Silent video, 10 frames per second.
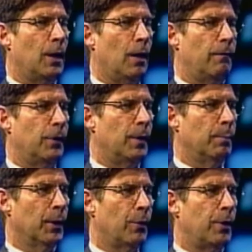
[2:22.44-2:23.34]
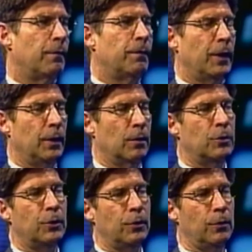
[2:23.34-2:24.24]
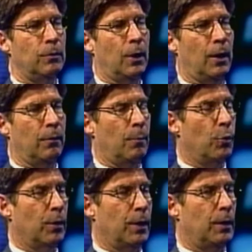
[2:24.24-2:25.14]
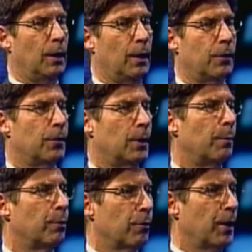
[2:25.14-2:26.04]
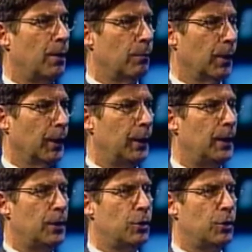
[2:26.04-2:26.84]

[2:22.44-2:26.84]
a very bloated figure to more than 30%, really,